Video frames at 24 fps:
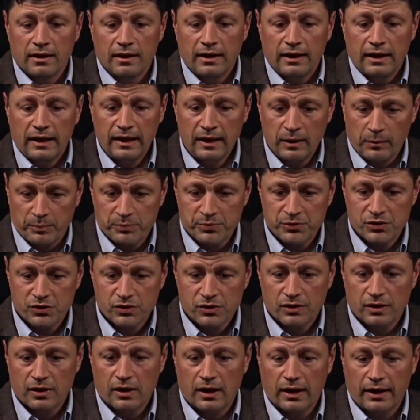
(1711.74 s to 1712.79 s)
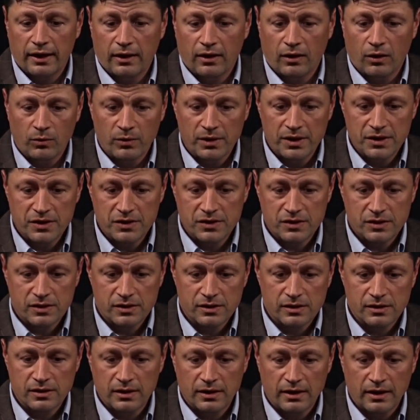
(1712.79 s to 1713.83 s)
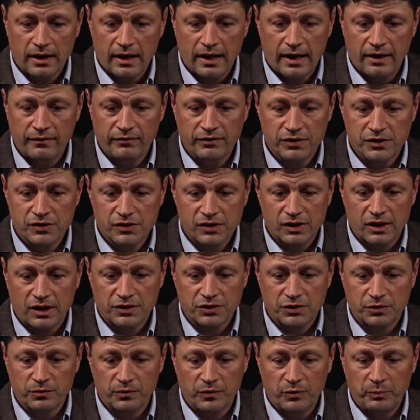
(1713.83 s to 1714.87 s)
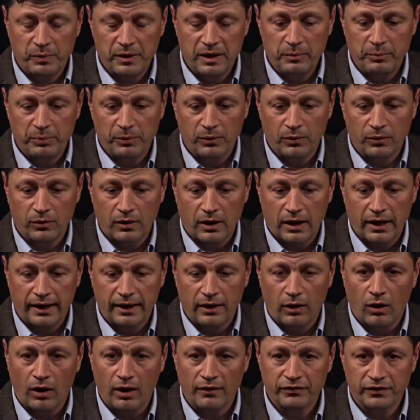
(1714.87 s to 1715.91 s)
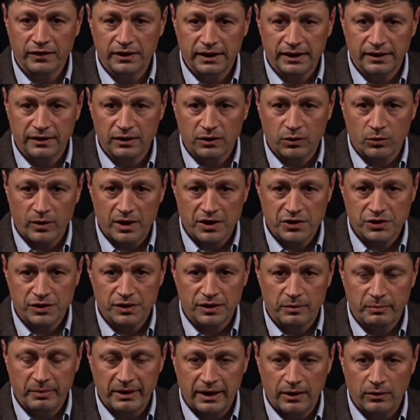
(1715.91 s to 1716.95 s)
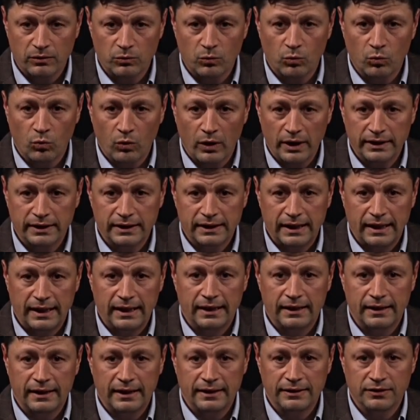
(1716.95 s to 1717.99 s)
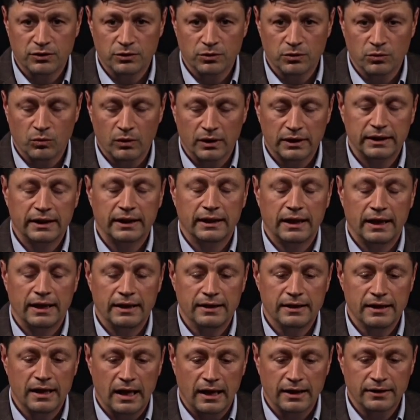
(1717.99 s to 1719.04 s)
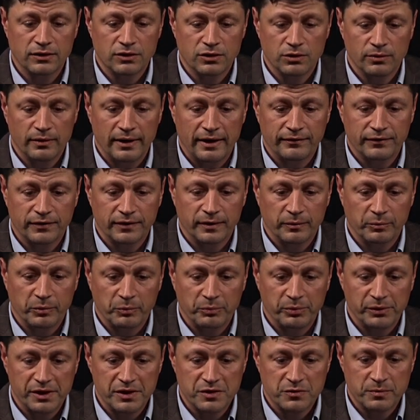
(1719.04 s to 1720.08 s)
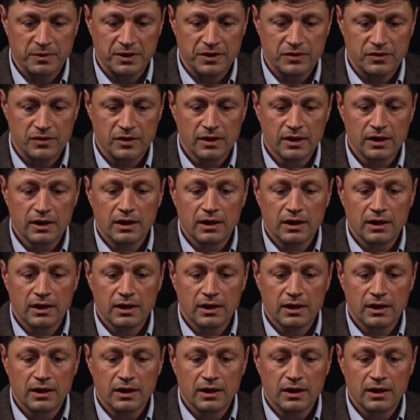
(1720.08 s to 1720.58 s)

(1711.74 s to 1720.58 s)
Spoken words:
Hips. I always have a discussion with people. I often get the question about what can I do, what can I not do after hip replacements.